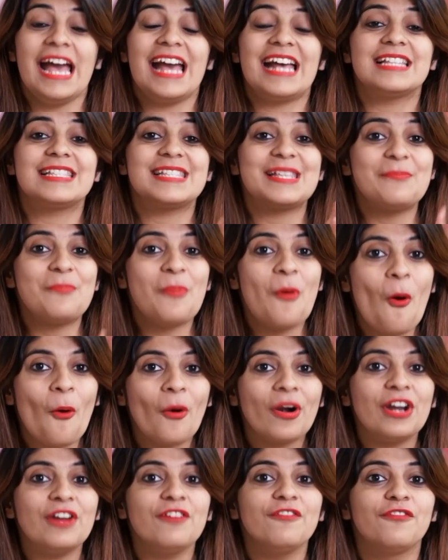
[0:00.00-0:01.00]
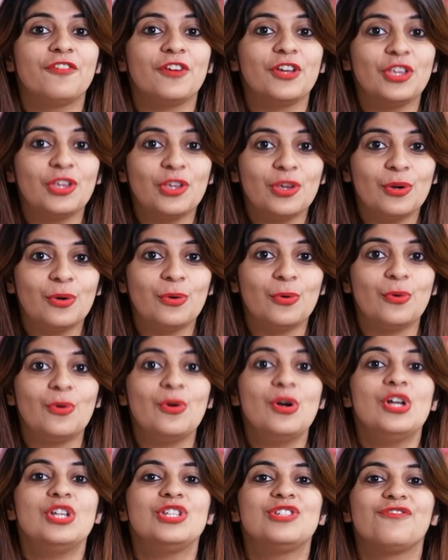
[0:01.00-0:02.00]
It's important for
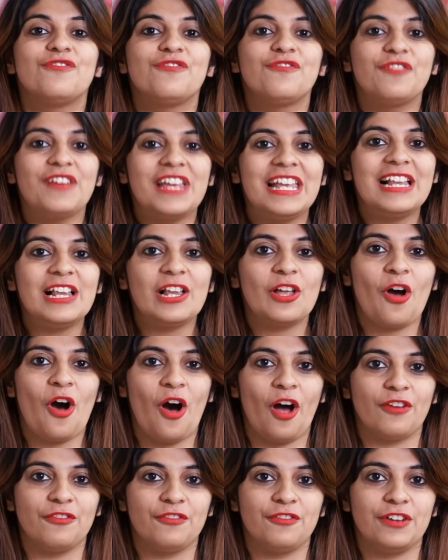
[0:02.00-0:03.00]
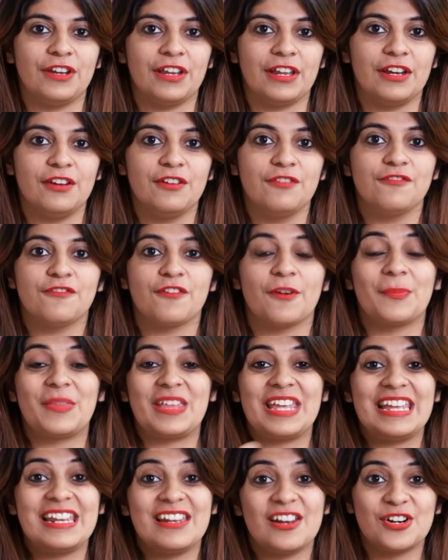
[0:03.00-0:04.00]
you to feel confident from
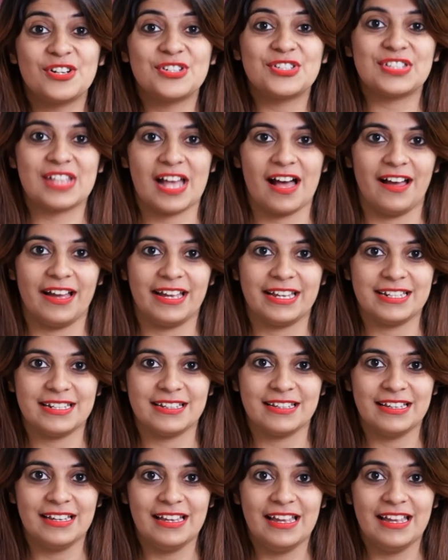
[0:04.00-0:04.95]
the inner side.